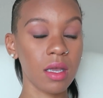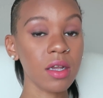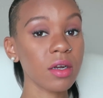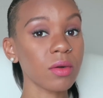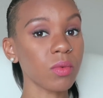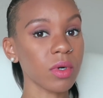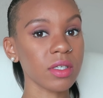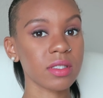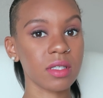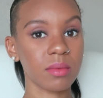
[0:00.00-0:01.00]
it hurt
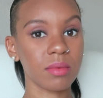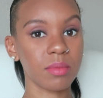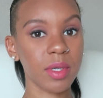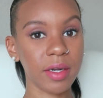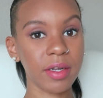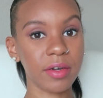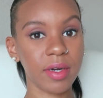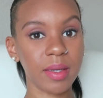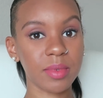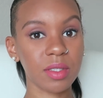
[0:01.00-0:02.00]
worse than period
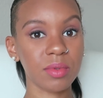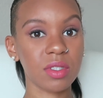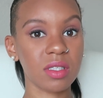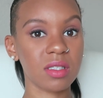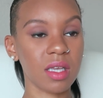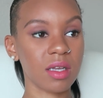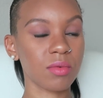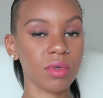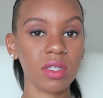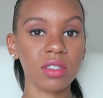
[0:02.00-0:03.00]
cramps. It was just like a
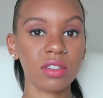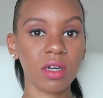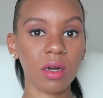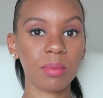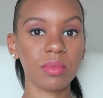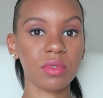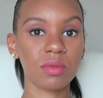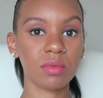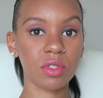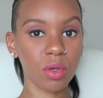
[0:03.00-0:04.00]
really sharp,
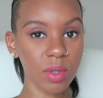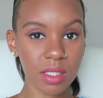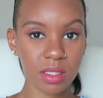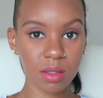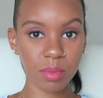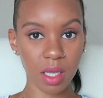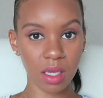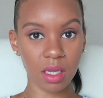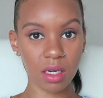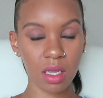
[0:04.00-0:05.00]
twisted
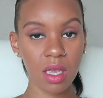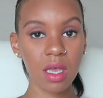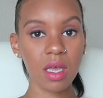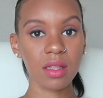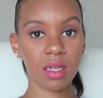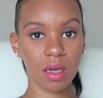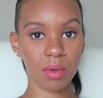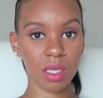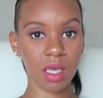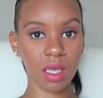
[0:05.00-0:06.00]
pain that I
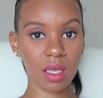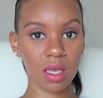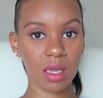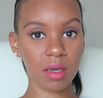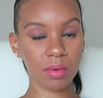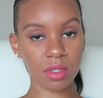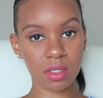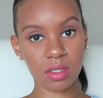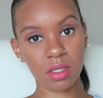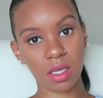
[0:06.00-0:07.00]
would get, and it would
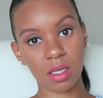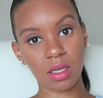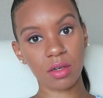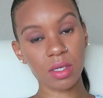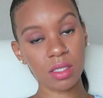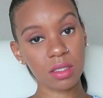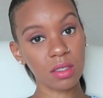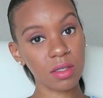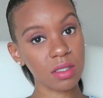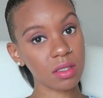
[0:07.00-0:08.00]
just like increase
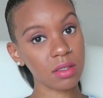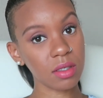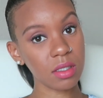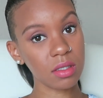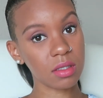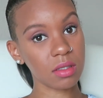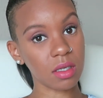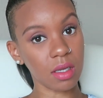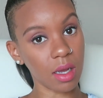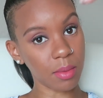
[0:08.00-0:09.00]

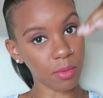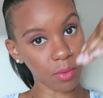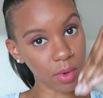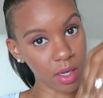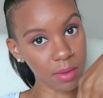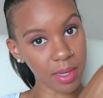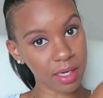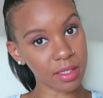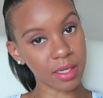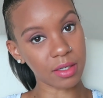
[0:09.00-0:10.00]
and come way
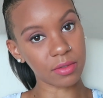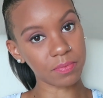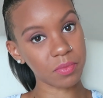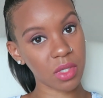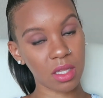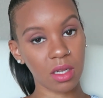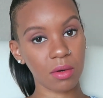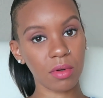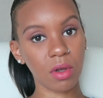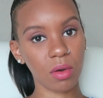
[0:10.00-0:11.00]
back down, and then
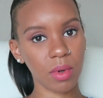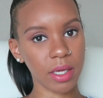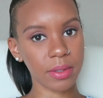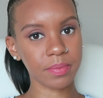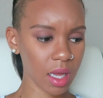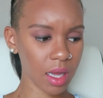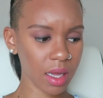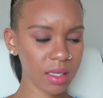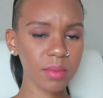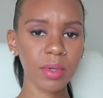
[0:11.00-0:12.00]
it would go away.
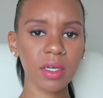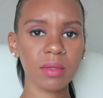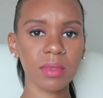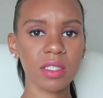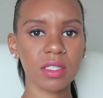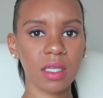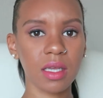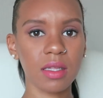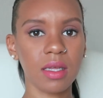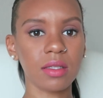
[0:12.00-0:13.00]
I can pretty much
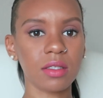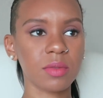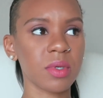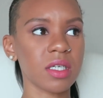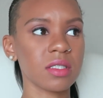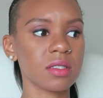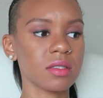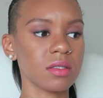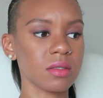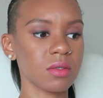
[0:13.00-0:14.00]
say that this
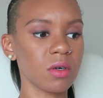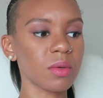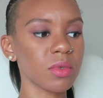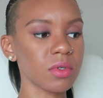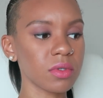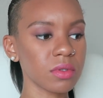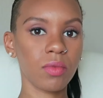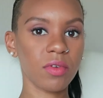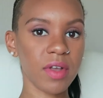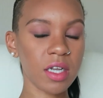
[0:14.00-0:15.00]
pregnancy is normal.
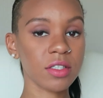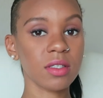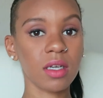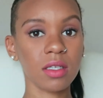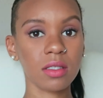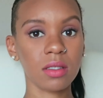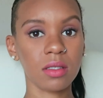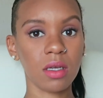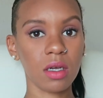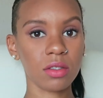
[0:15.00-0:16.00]
We've actually gone to
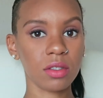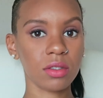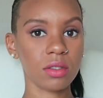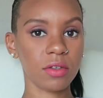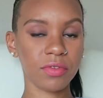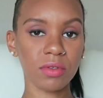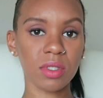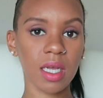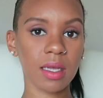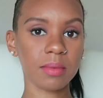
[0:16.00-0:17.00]
the doctors a
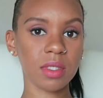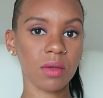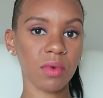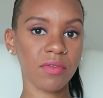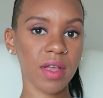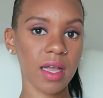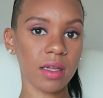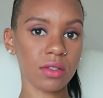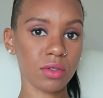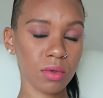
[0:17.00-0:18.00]
few times, and we've
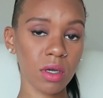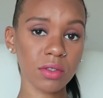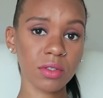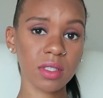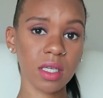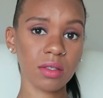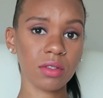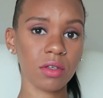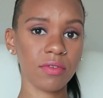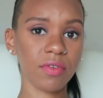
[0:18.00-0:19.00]
had 2
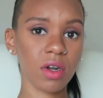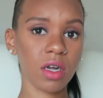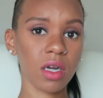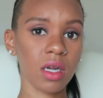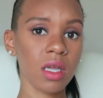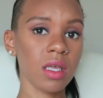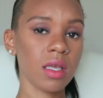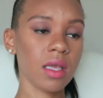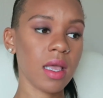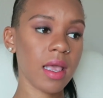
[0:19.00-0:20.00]
ultrasounds so far,
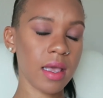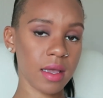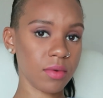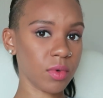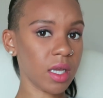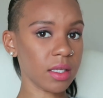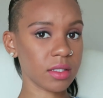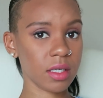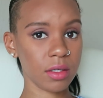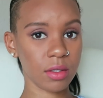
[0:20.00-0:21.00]
and we
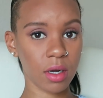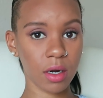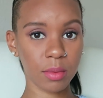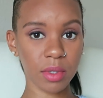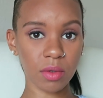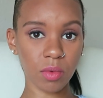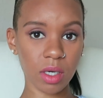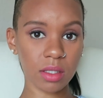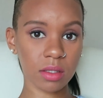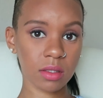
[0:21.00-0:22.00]
got to hear the heartbeat
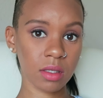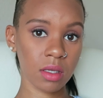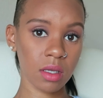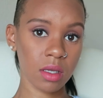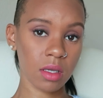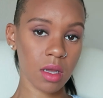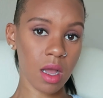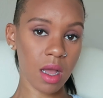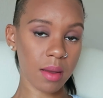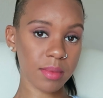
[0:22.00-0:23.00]
once.
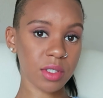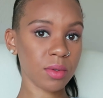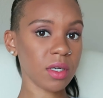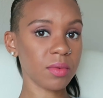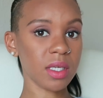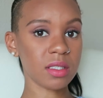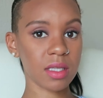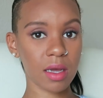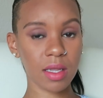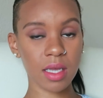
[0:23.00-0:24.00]
I'm 20 weeks
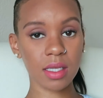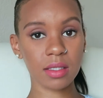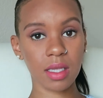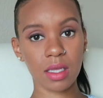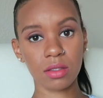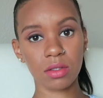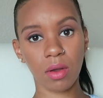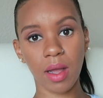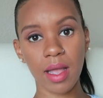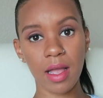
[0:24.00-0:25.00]
now, like I said,
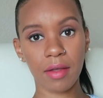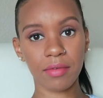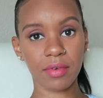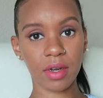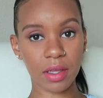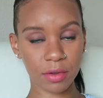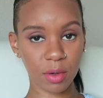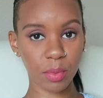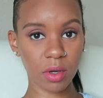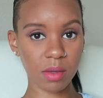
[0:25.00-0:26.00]
so I have another
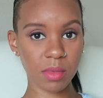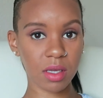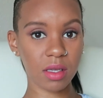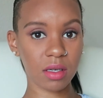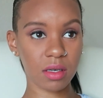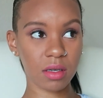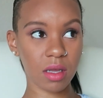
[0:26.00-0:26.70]
appointment